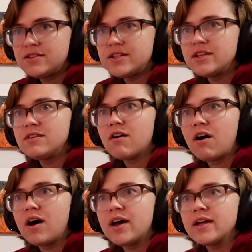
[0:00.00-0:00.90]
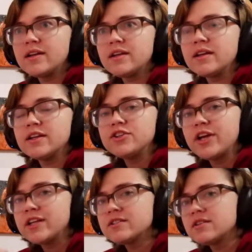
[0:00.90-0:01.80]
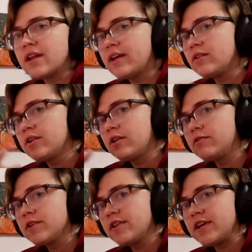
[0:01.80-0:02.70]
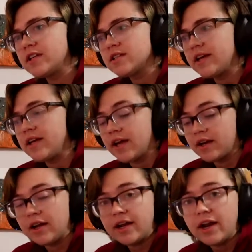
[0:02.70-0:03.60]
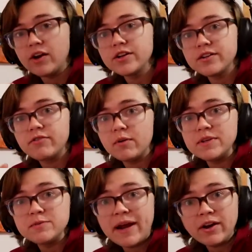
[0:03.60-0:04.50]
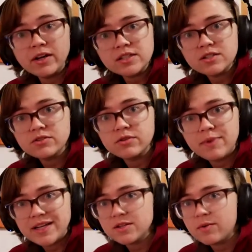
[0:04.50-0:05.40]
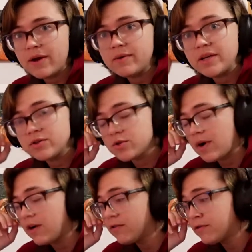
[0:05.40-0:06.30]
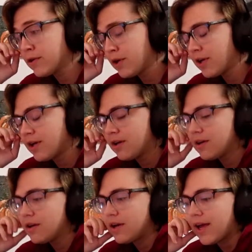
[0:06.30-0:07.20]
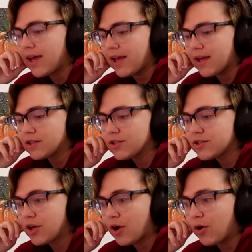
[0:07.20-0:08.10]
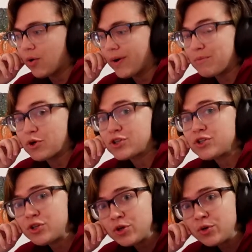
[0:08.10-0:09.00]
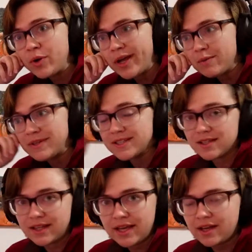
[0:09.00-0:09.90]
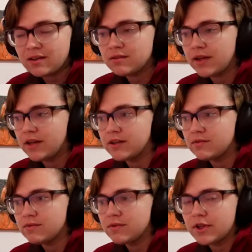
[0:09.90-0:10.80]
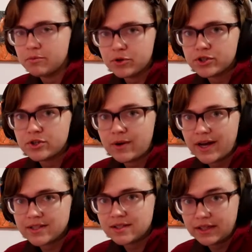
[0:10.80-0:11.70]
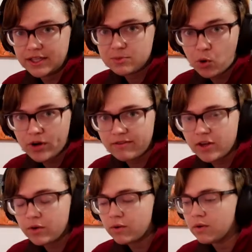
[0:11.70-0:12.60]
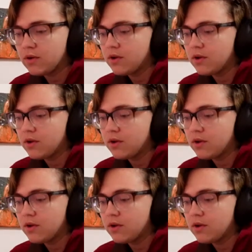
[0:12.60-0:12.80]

did not get a chance to look over the things that he had inherited from his parents who had passed away when he was 12. And so in book 2, him and Celine, and the book 2 has Celine's point of view,